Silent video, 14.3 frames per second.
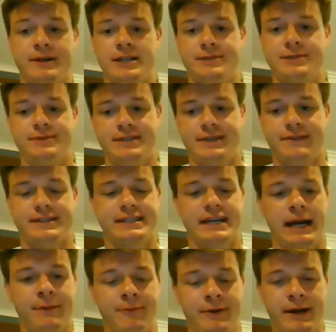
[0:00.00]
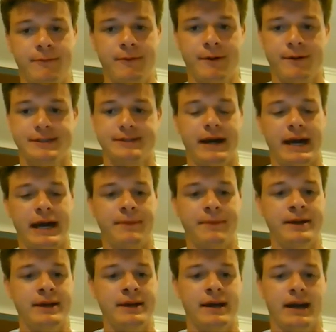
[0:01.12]
a specific time when we went to
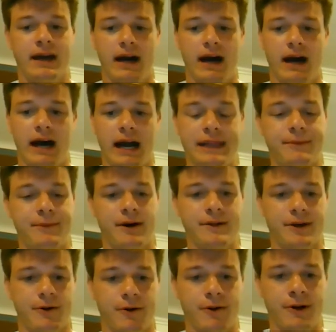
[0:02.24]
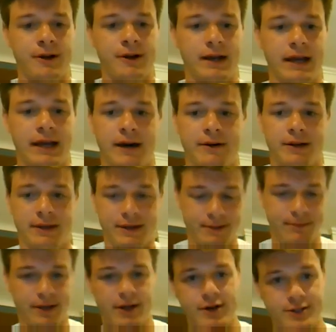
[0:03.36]
Miami. I had the ball in the corner, and
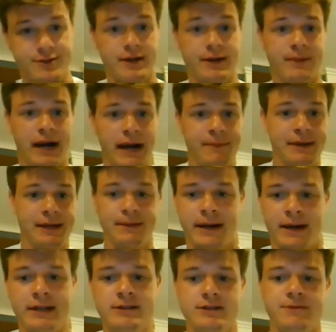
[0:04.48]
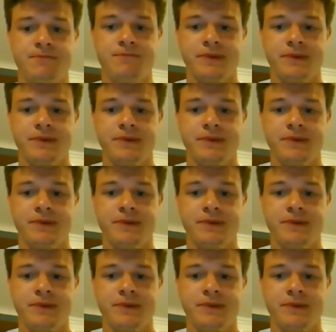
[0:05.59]
Coach was right behind me on the bench.